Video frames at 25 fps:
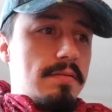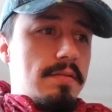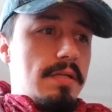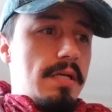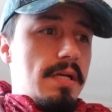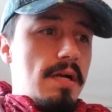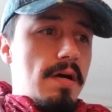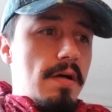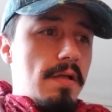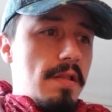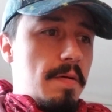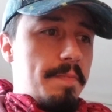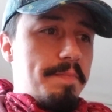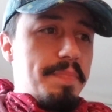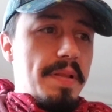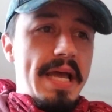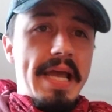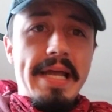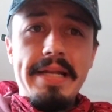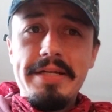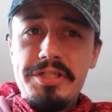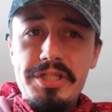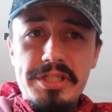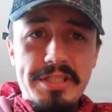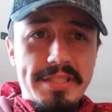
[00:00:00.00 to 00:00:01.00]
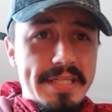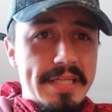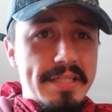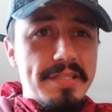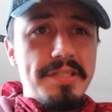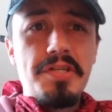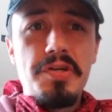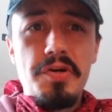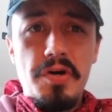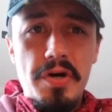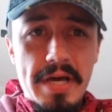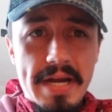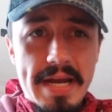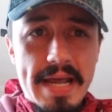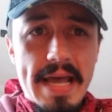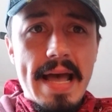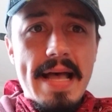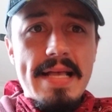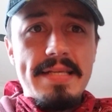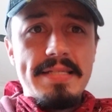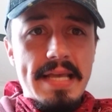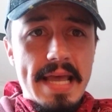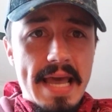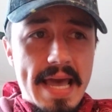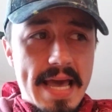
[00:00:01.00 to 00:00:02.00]
You know, they're playing just as good
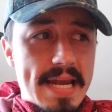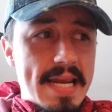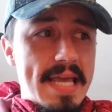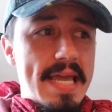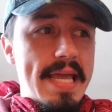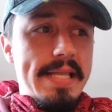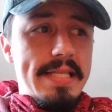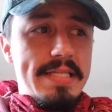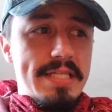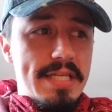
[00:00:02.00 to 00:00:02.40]
as any